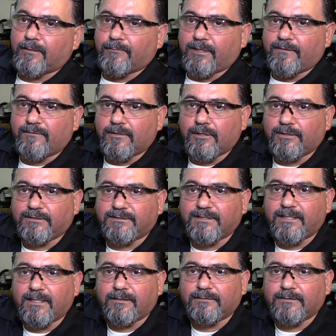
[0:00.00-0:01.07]
But if you
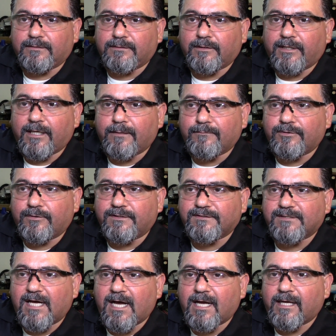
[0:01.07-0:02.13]
look at them through the
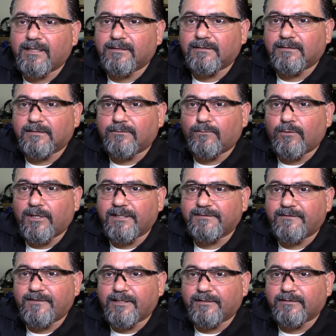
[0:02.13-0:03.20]
side, one is
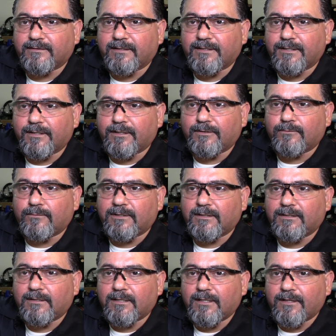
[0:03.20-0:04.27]
thicker than the other one.